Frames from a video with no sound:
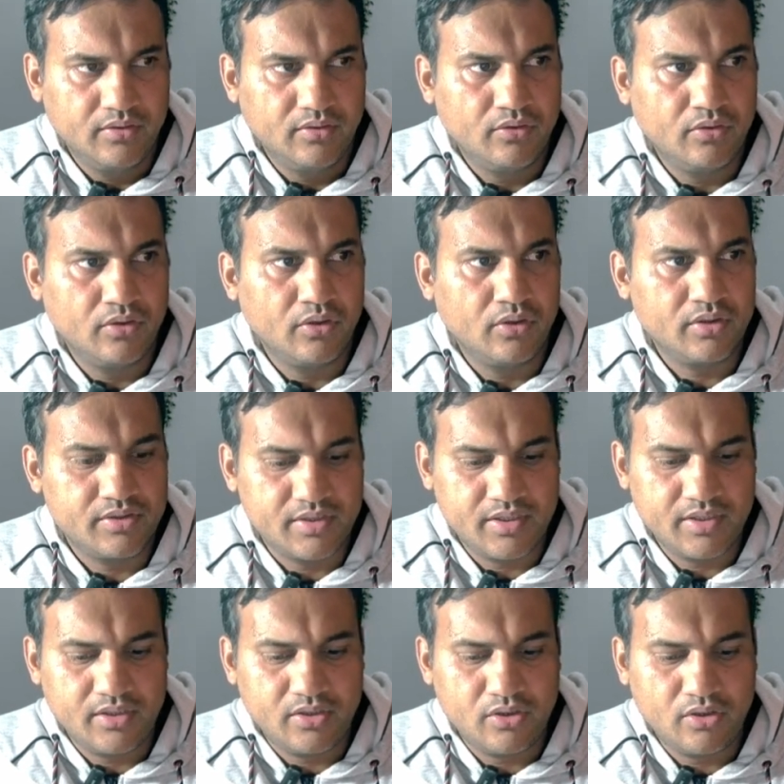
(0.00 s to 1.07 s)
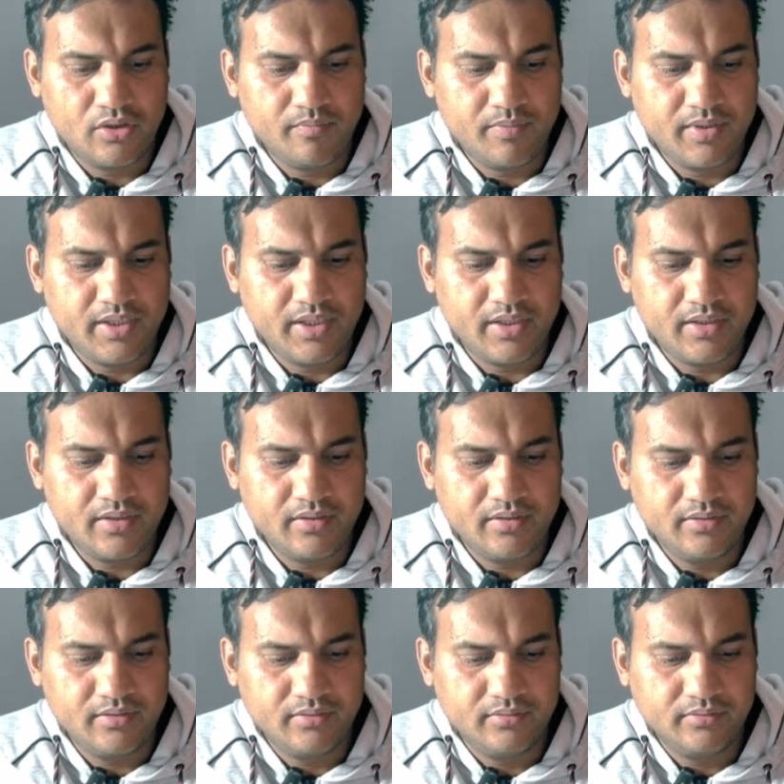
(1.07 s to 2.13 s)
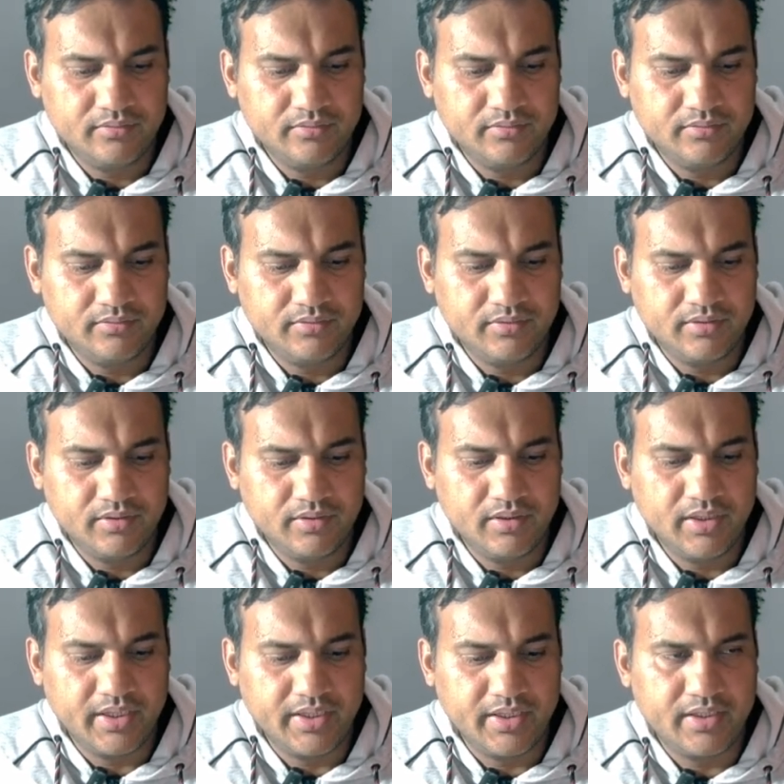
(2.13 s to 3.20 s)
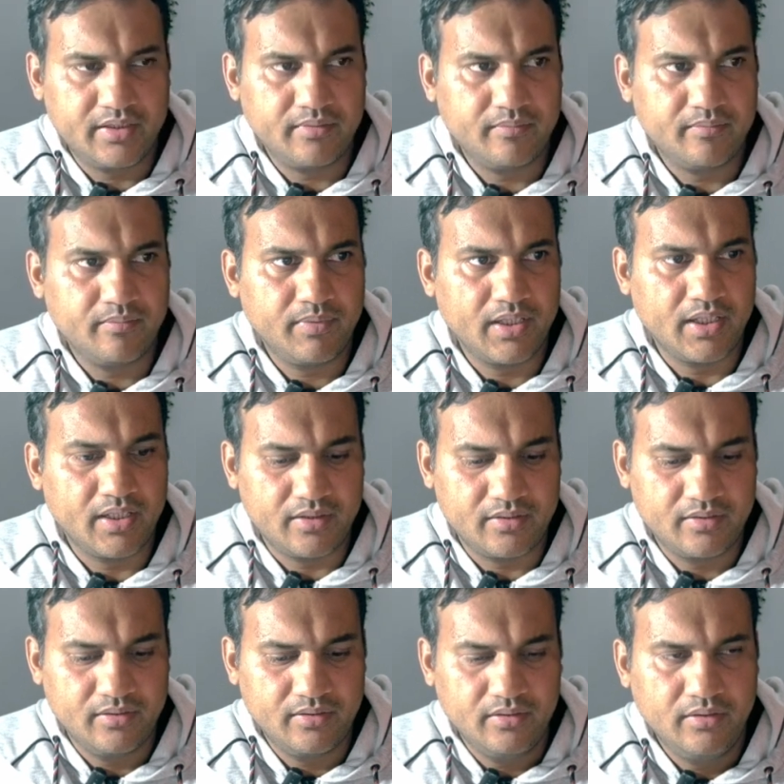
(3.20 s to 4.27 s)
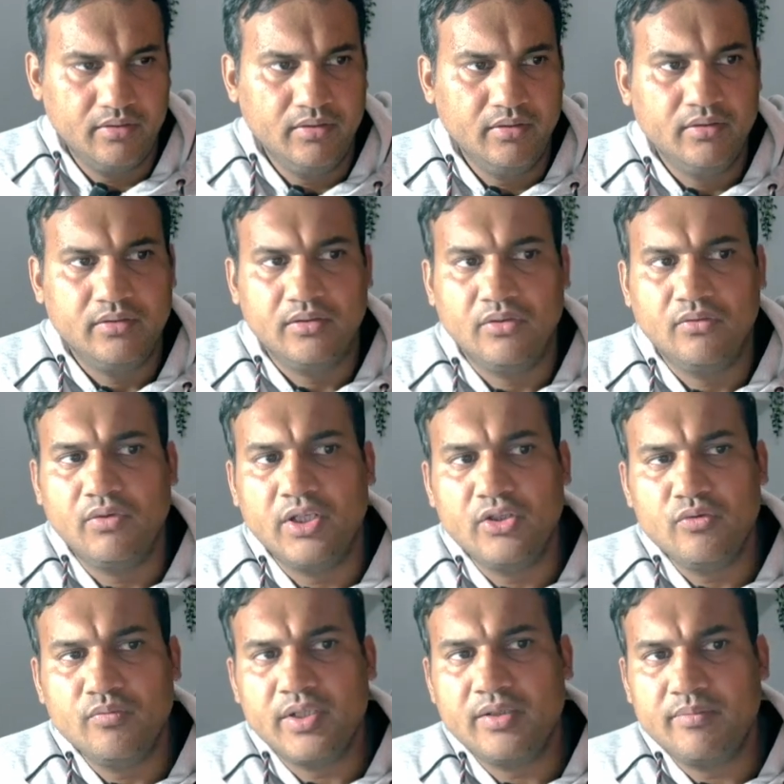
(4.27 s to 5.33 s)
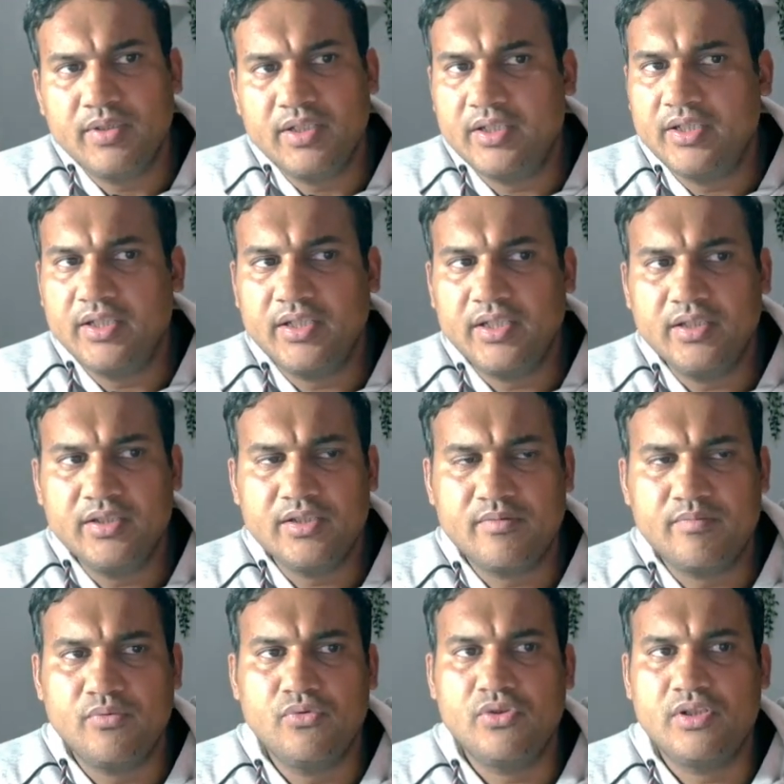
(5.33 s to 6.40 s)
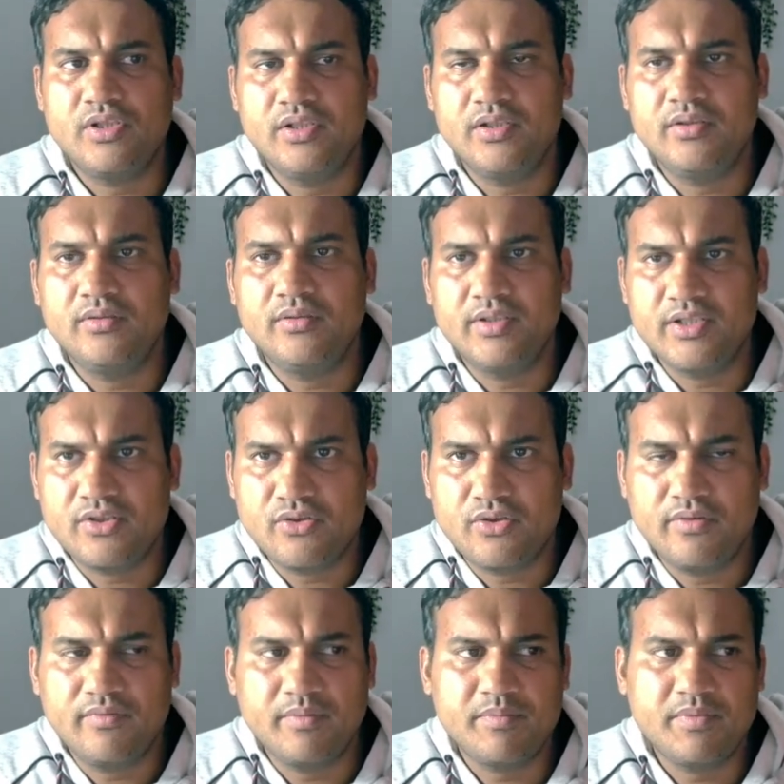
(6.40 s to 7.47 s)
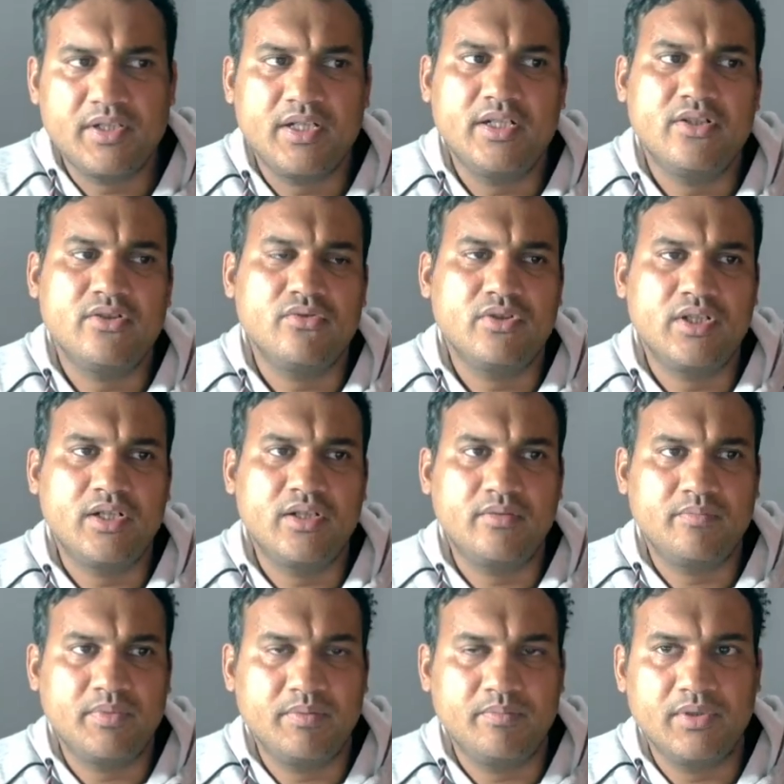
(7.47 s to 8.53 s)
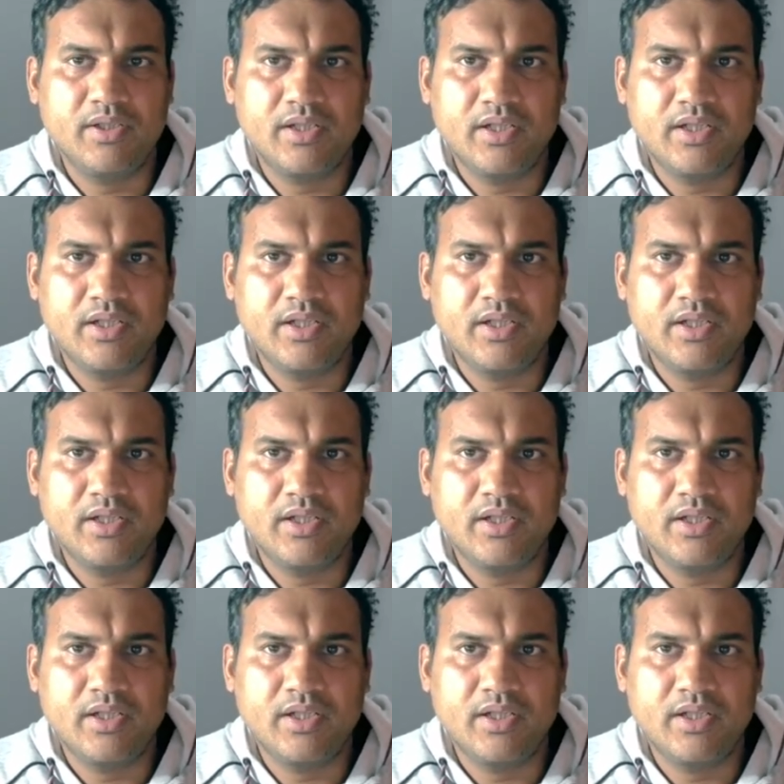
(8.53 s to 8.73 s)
or say top 10 diet plan. Now why you might be creating this post in a restaurant website, so that people